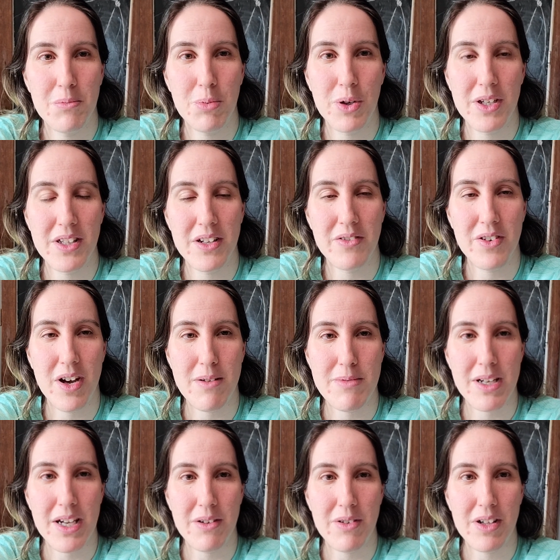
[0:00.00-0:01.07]
boy love
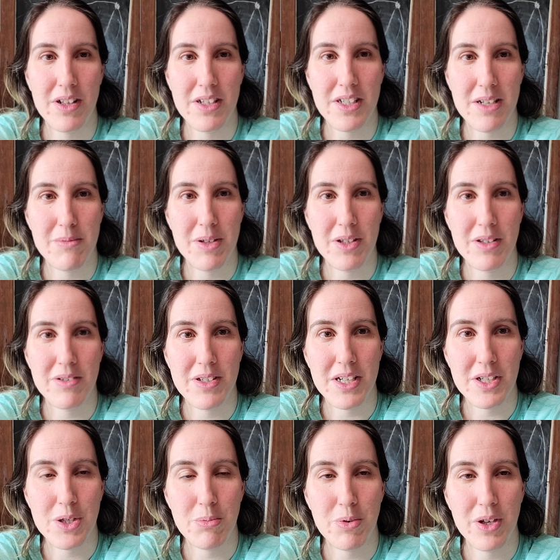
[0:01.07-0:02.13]
comic I read a long time ago that was
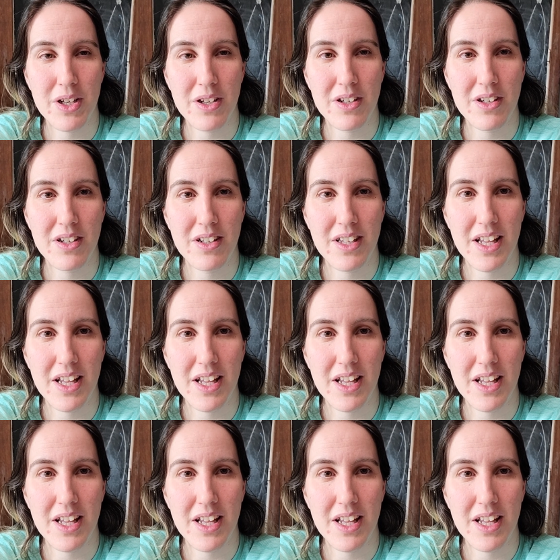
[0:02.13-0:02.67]
actually pretty good.